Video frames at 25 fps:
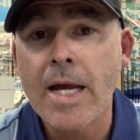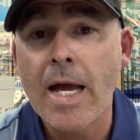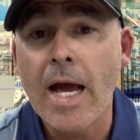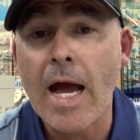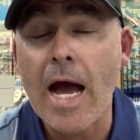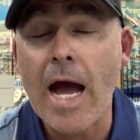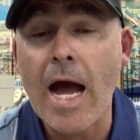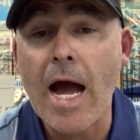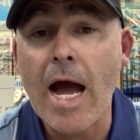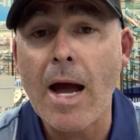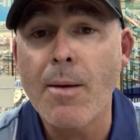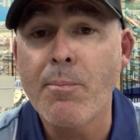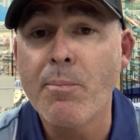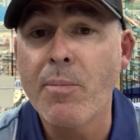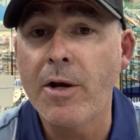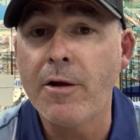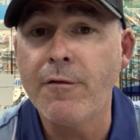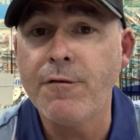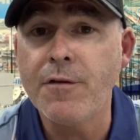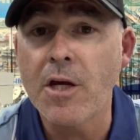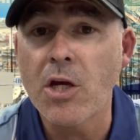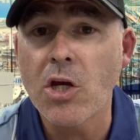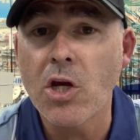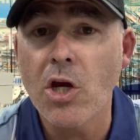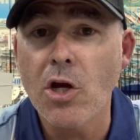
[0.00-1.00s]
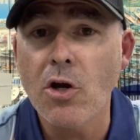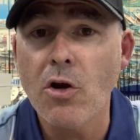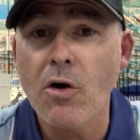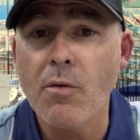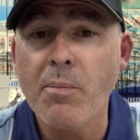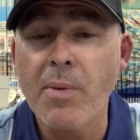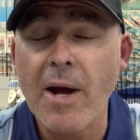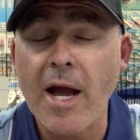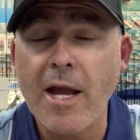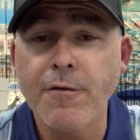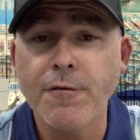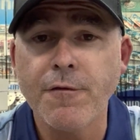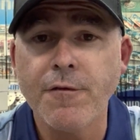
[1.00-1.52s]
But if you're keen on
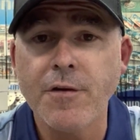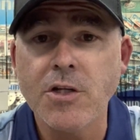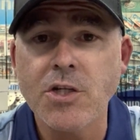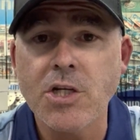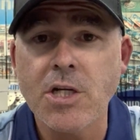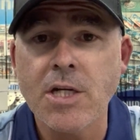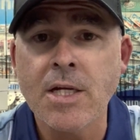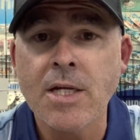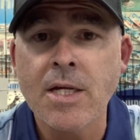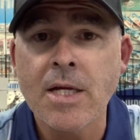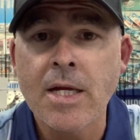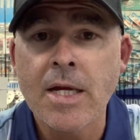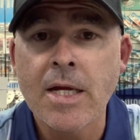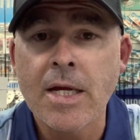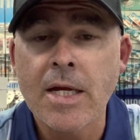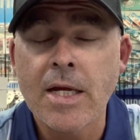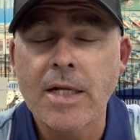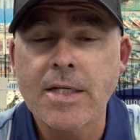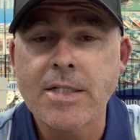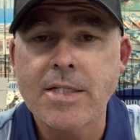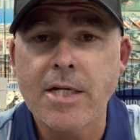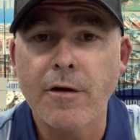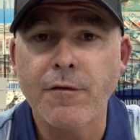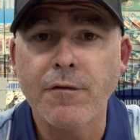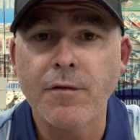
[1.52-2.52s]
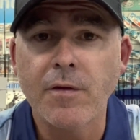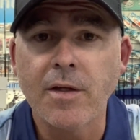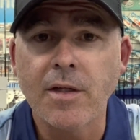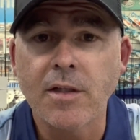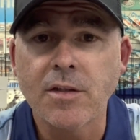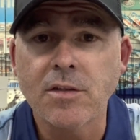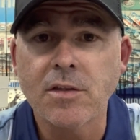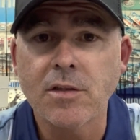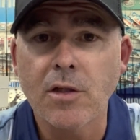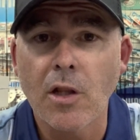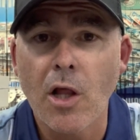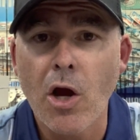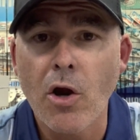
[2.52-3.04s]
bait fishing, definitely a
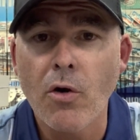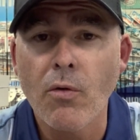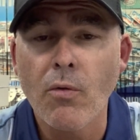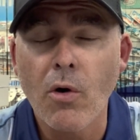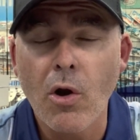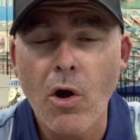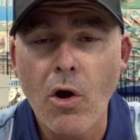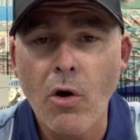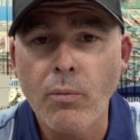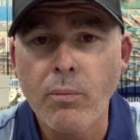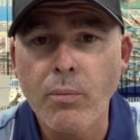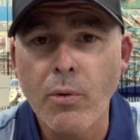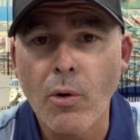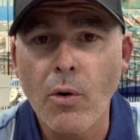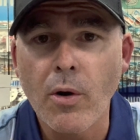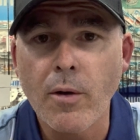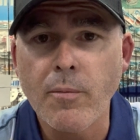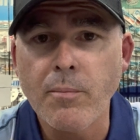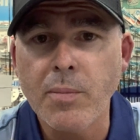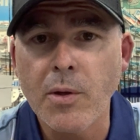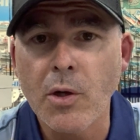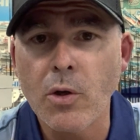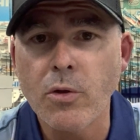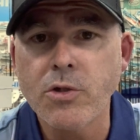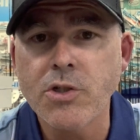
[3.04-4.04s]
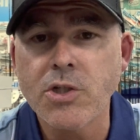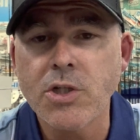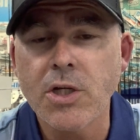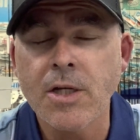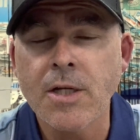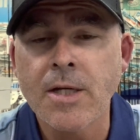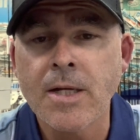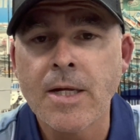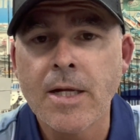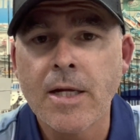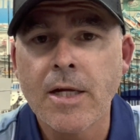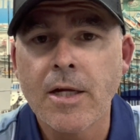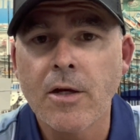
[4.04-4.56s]
slow roll brine
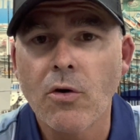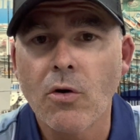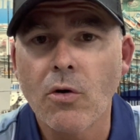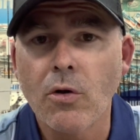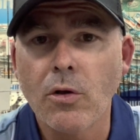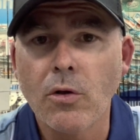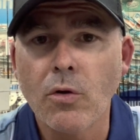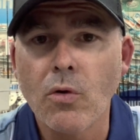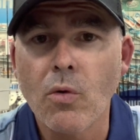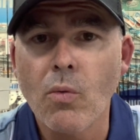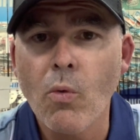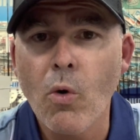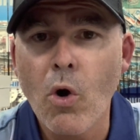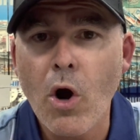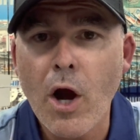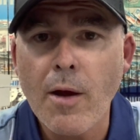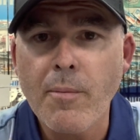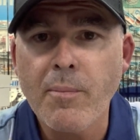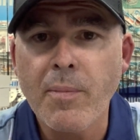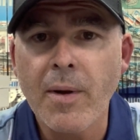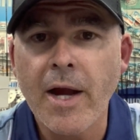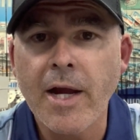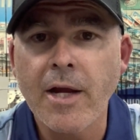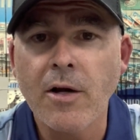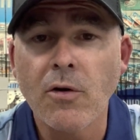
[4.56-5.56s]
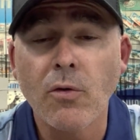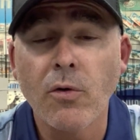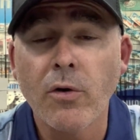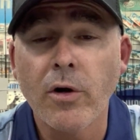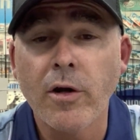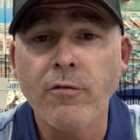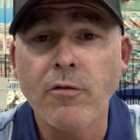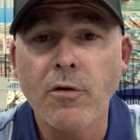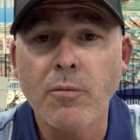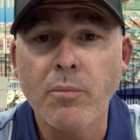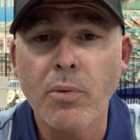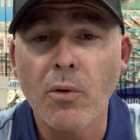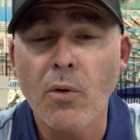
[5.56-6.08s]
pilchard or a little white bait or
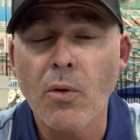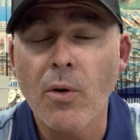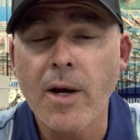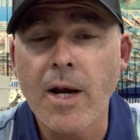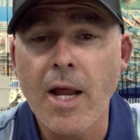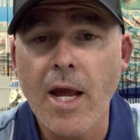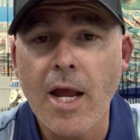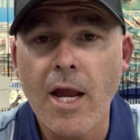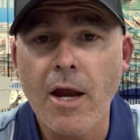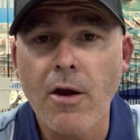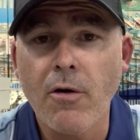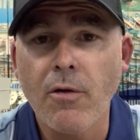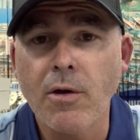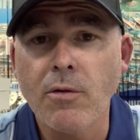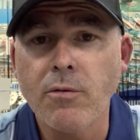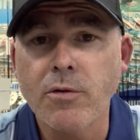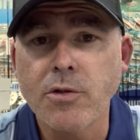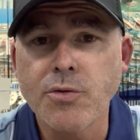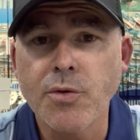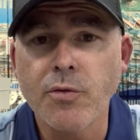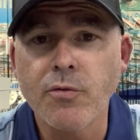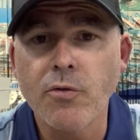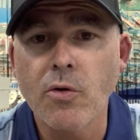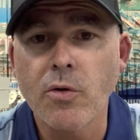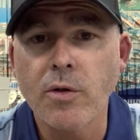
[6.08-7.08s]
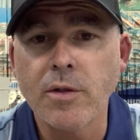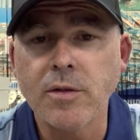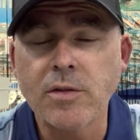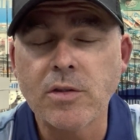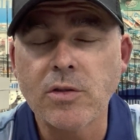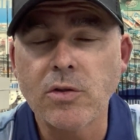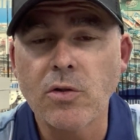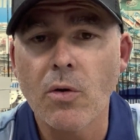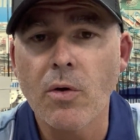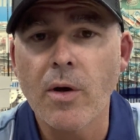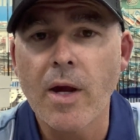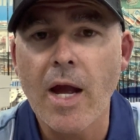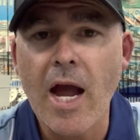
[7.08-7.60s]
even a brine herring, which we've got in
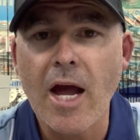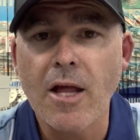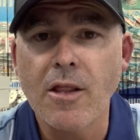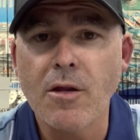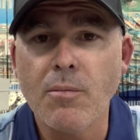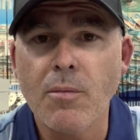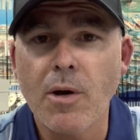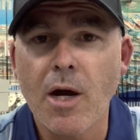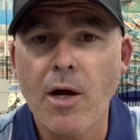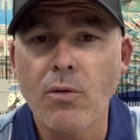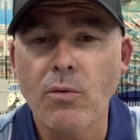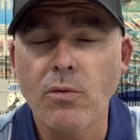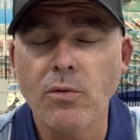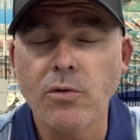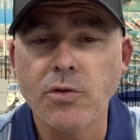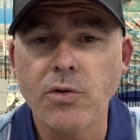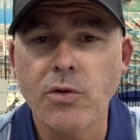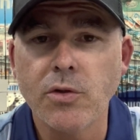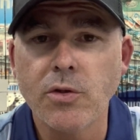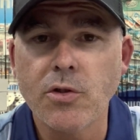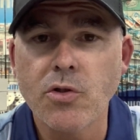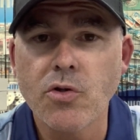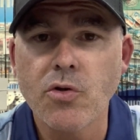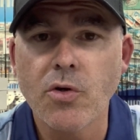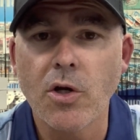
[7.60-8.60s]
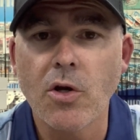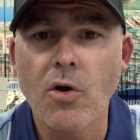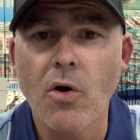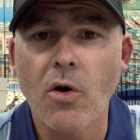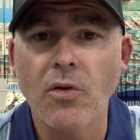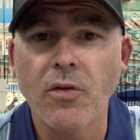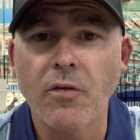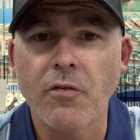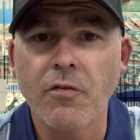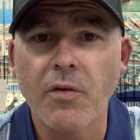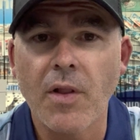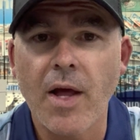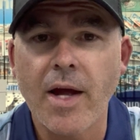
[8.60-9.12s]
stock at the moment, will do the trick
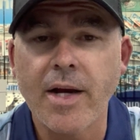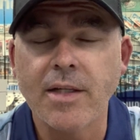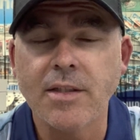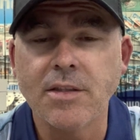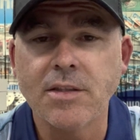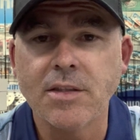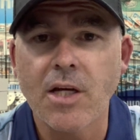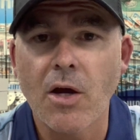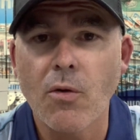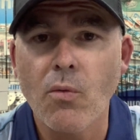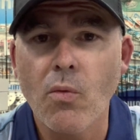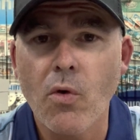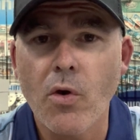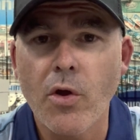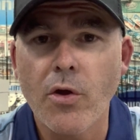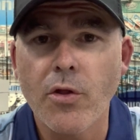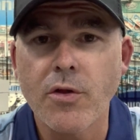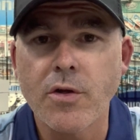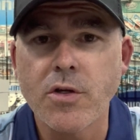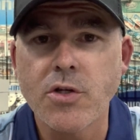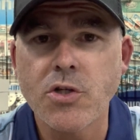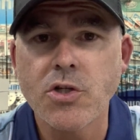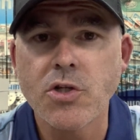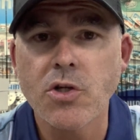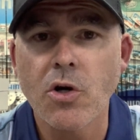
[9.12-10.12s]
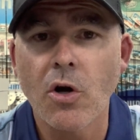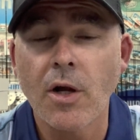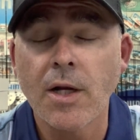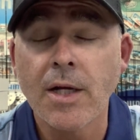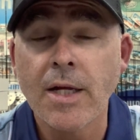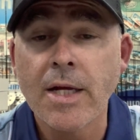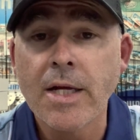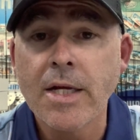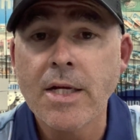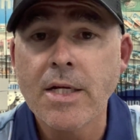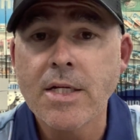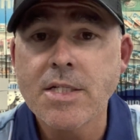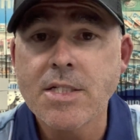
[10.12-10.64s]
on the flatties, so worth a shot.
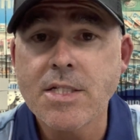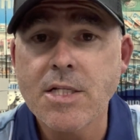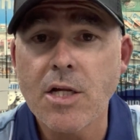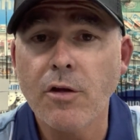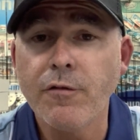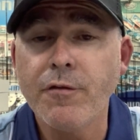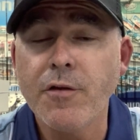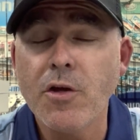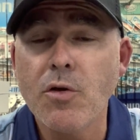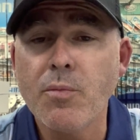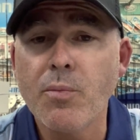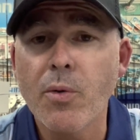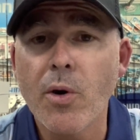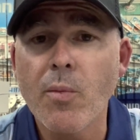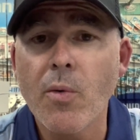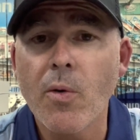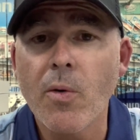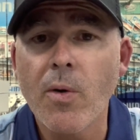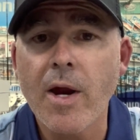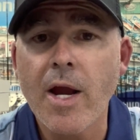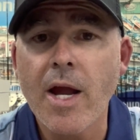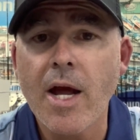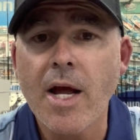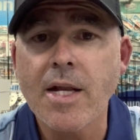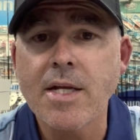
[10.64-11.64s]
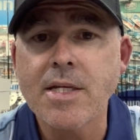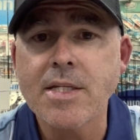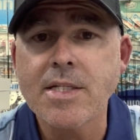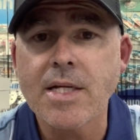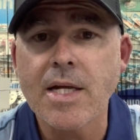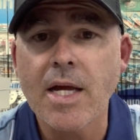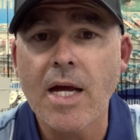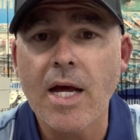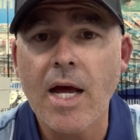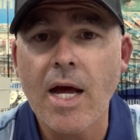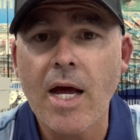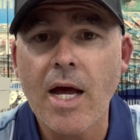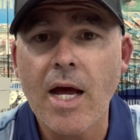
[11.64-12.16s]
Still a few brim around
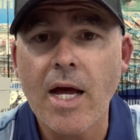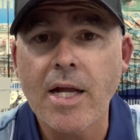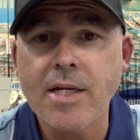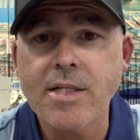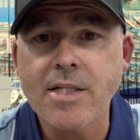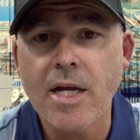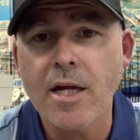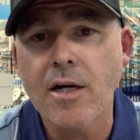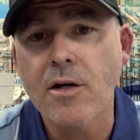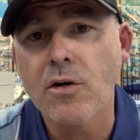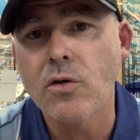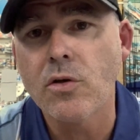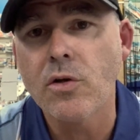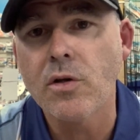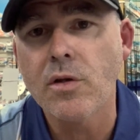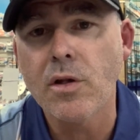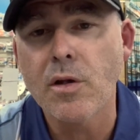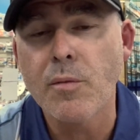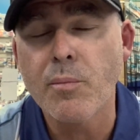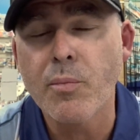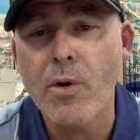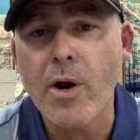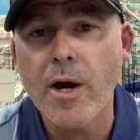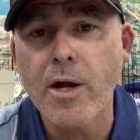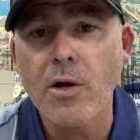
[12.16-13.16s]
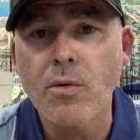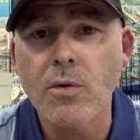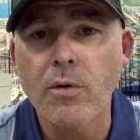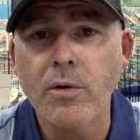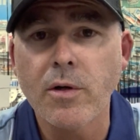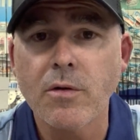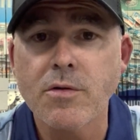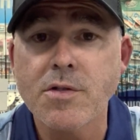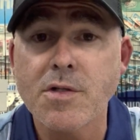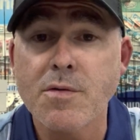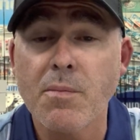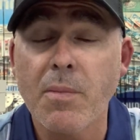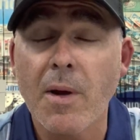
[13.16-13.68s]
down on the breakwater,
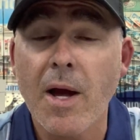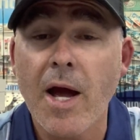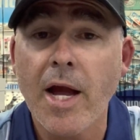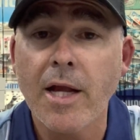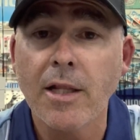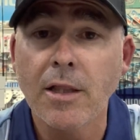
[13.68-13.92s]
Nelson Bay,